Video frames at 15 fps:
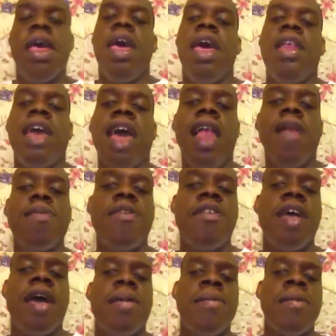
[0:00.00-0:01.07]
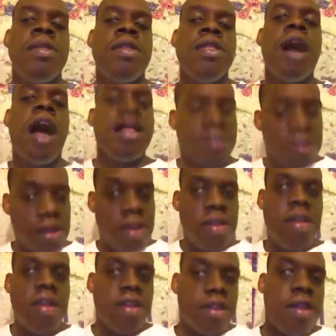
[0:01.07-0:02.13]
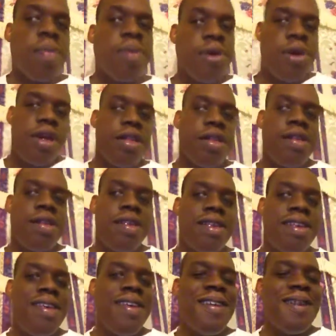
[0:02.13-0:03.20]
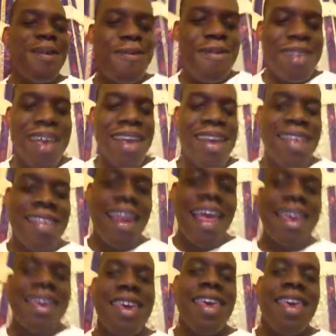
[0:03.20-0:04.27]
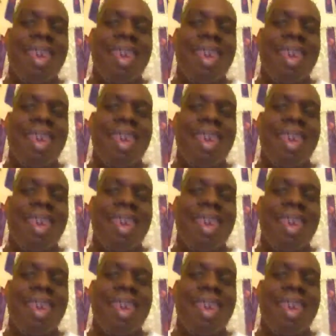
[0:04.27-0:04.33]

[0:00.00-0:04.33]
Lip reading: it helps them not to disappoint. You know what I'm saying? It's like,